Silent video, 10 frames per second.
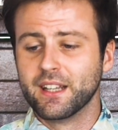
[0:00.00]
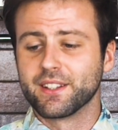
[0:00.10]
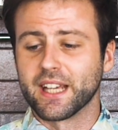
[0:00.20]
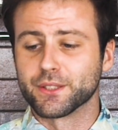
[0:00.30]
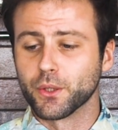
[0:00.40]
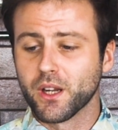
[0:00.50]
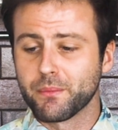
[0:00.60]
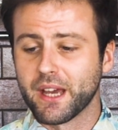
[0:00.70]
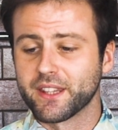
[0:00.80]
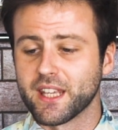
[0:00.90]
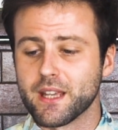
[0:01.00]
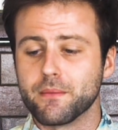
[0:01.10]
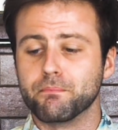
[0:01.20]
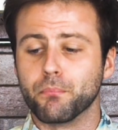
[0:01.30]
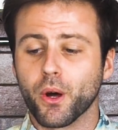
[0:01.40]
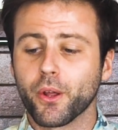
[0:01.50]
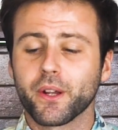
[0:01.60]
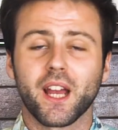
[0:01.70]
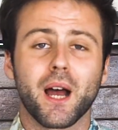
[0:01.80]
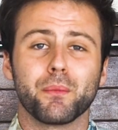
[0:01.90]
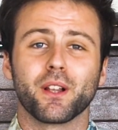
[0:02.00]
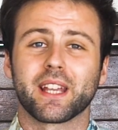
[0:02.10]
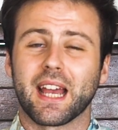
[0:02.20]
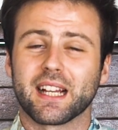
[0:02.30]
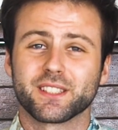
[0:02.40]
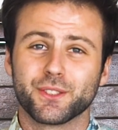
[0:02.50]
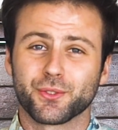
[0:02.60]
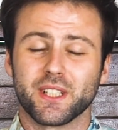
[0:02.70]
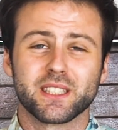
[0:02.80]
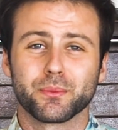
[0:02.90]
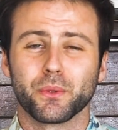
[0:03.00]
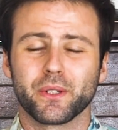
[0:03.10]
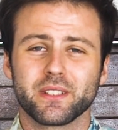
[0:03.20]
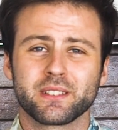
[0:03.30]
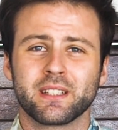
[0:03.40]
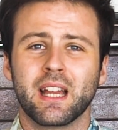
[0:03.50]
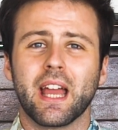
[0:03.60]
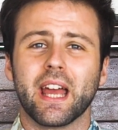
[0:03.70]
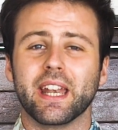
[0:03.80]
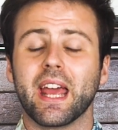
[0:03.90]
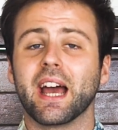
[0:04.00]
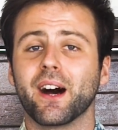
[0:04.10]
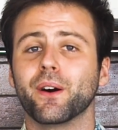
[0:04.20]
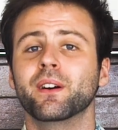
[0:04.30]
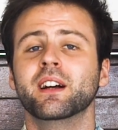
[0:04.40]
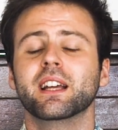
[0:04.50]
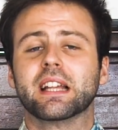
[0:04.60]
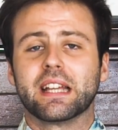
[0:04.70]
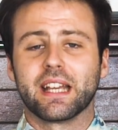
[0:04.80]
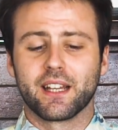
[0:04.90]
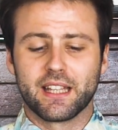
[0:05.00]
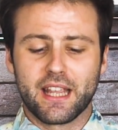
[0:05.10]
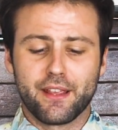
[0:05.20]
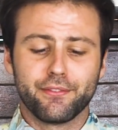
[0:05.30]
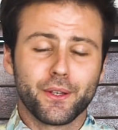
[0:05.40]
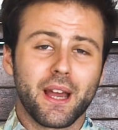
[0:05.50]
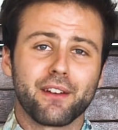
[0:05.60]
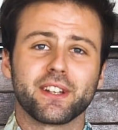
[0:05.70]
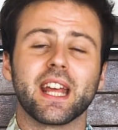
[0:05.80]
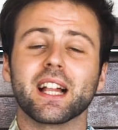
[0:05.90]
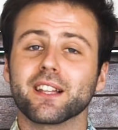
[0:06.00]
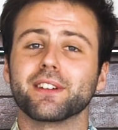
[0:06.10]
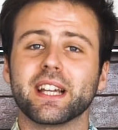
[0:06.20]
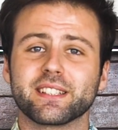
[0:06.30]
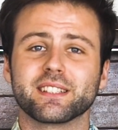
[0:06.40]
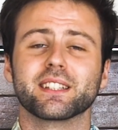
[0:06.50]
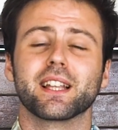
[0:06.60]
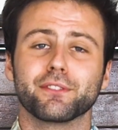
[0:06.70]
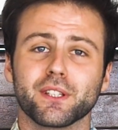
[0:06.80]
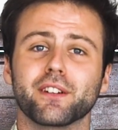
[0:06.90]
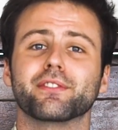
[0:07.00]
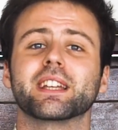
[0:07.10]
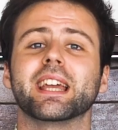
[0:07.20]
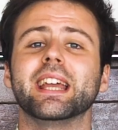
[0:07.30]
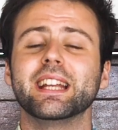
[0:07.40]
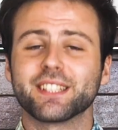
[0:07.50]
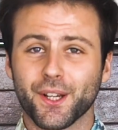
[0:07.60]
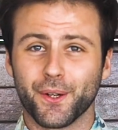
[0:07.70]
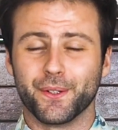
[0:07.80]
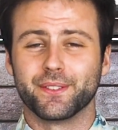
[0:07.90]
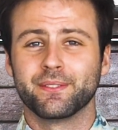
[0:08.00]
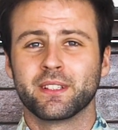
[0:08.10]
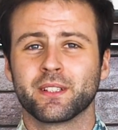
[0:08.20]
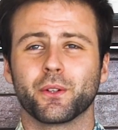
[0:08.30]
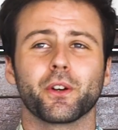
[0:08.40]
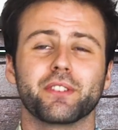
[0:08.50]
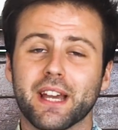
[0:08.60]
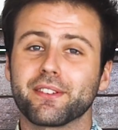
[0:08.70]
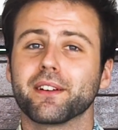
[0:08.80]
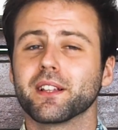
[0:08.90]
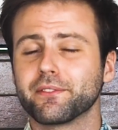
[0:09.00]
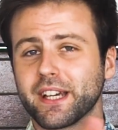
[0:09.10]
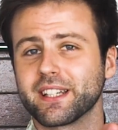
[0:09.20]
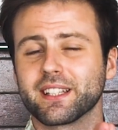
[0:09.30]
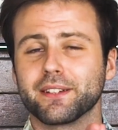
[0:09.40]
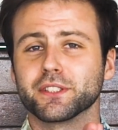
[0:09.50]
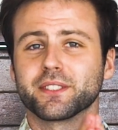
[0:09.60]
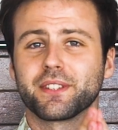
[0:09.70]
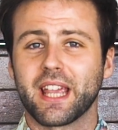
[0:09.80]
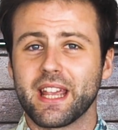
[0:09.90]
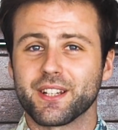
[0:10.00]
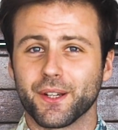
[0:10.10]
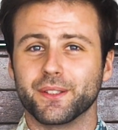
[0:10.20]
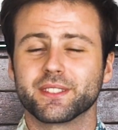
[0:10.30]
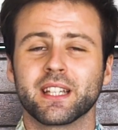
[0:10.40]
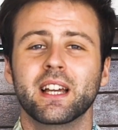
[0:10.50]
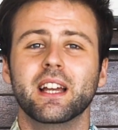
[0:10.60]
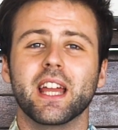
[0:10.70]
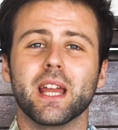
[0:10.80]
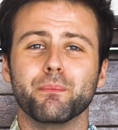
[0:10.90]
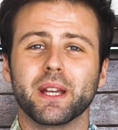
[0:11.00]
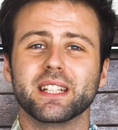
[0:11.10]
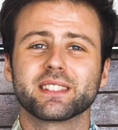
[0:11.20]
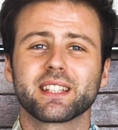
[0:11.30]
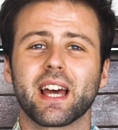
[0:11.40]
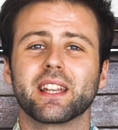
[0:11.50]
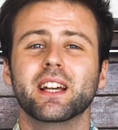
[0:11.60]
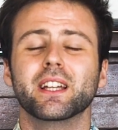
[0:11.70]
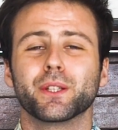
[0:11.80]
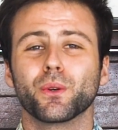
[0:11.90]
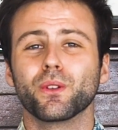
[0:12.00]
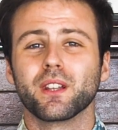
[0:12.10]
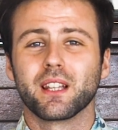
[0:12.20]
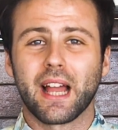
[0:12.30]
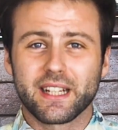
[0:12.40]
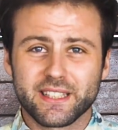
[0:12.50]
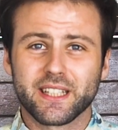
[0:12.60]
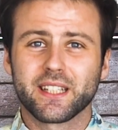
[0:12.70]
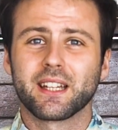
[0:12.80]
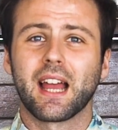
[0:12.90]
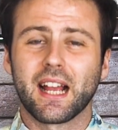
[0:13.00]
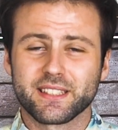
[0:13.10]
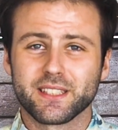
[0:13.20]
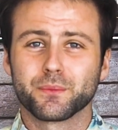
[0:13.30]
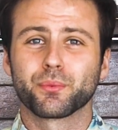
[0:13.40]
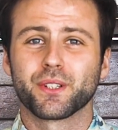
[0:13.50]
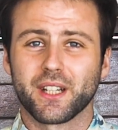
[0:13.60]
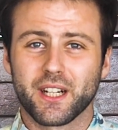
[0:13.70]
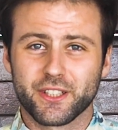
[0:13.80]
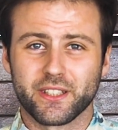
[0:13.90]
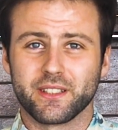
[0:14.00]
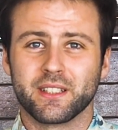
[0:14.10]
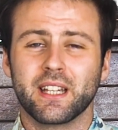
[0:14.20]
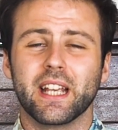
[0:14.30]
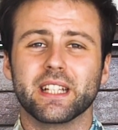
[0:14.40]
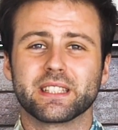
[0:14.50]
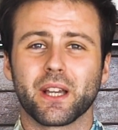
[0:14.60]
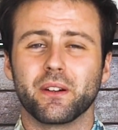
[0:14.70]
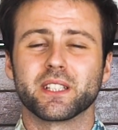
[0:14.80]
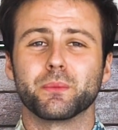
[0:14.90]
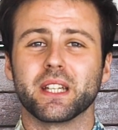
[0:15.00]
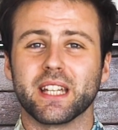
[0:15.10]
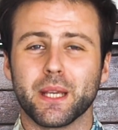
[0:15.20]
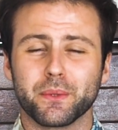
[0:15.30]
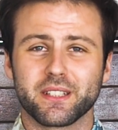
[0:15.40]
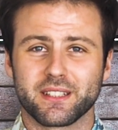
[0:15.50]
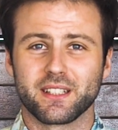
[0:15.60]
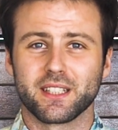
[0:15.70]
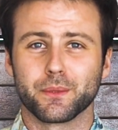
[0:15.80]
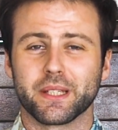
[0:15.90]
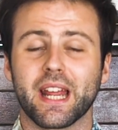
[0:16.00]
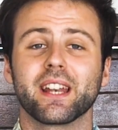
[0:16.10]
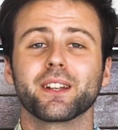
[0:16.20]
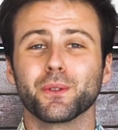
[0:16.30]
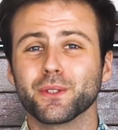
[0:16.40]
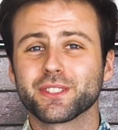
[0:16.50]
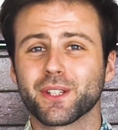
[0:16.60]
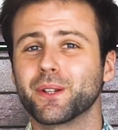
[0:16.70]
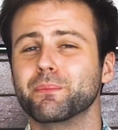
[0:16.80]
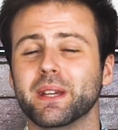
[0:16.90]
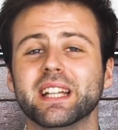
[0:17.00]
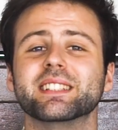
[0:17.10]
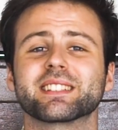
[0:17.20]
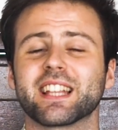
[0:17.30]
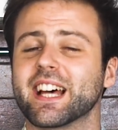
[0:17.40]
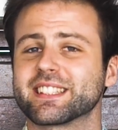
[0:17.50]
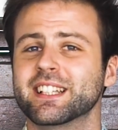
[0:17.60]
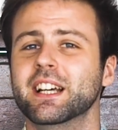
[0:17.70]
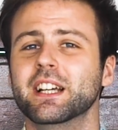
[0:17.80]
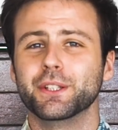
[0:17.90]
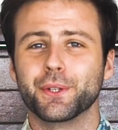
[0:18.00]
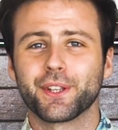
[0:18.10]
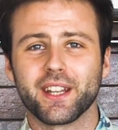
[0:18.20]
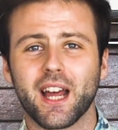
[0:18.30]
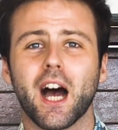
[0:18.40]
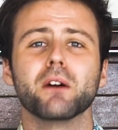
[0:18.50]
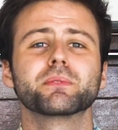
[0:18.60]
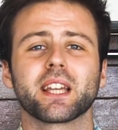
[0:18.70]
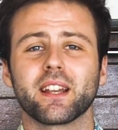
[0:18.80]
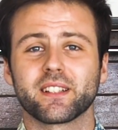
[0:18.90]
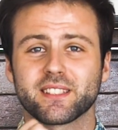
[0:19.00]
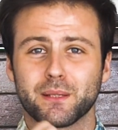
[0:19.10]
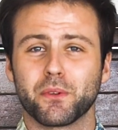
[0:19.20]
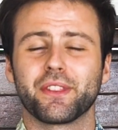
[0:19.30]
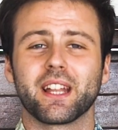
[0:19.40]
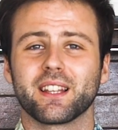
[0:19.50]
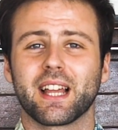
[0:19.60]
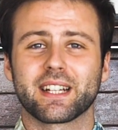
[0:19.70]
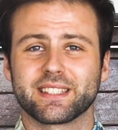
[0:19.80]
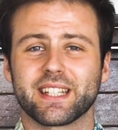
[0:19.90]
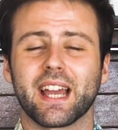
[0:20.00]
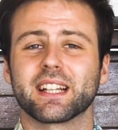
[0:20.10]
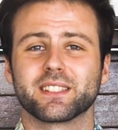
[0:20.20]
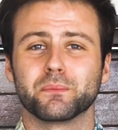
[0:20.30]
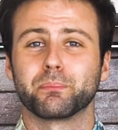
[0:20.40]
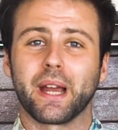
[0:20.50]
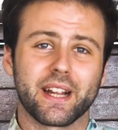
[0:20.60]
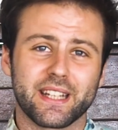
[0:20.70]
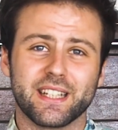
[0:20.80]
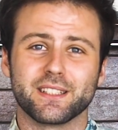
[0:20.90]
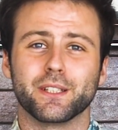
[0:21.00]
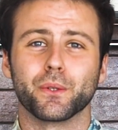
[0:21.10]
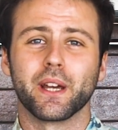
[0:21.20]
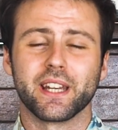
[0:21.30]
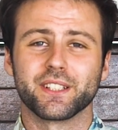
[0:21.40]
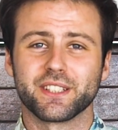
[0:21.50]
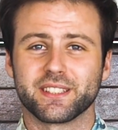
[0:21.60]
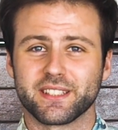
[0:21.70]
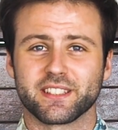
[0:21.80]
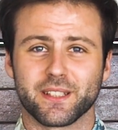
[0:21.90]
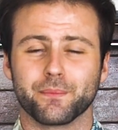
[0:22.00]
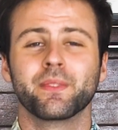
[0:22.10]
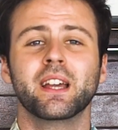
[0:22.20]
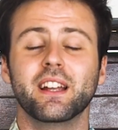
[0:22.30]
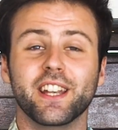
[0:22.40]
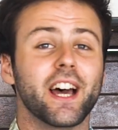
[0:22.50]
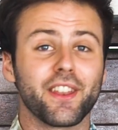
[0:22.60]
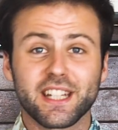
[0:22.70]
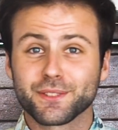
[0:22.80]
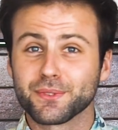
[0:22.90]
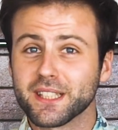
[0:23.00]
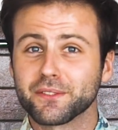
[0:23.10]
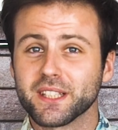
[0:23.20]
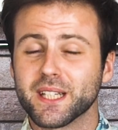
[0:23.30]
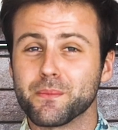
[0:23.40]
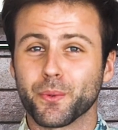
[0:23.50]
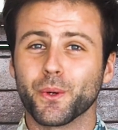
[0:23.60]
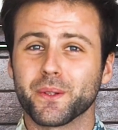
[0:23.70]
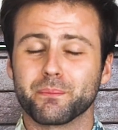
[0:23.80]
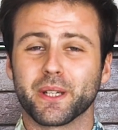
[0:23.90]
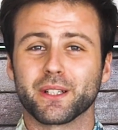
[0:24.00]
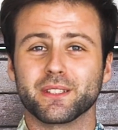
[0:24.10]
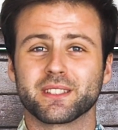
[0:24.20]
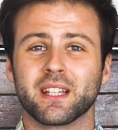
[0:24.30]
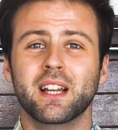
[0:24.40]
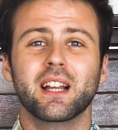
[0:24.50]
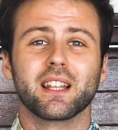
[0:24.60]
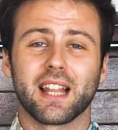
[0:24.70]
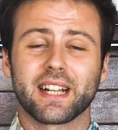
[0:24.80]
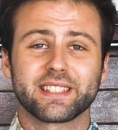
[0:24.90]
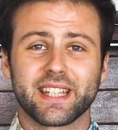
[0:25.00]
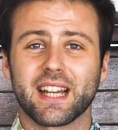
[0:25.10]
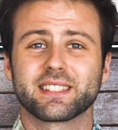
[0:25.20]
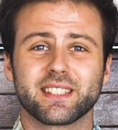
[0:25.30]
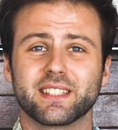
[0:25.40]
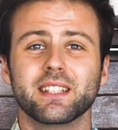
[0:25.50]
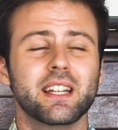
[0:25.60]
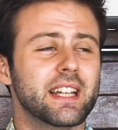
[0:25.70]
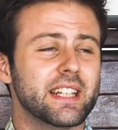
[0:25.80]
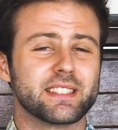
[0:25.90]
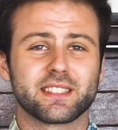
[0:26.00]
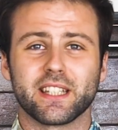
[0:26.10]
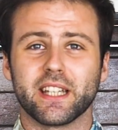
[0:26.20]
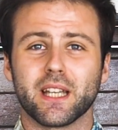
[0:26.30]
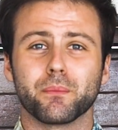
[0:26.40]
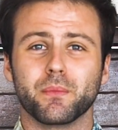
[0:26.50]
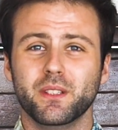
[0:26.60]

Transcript: they talk about the monocarbolic acid transporters, and how if you have an elevated level of ketone, or if you have elevated levels of ketones, it means that your lactic acid production is going to be inhibited a little bit. And it also means that you can uptake some of that lactic acid back into your energy system. Now, that's really, really important, because lactic acid is it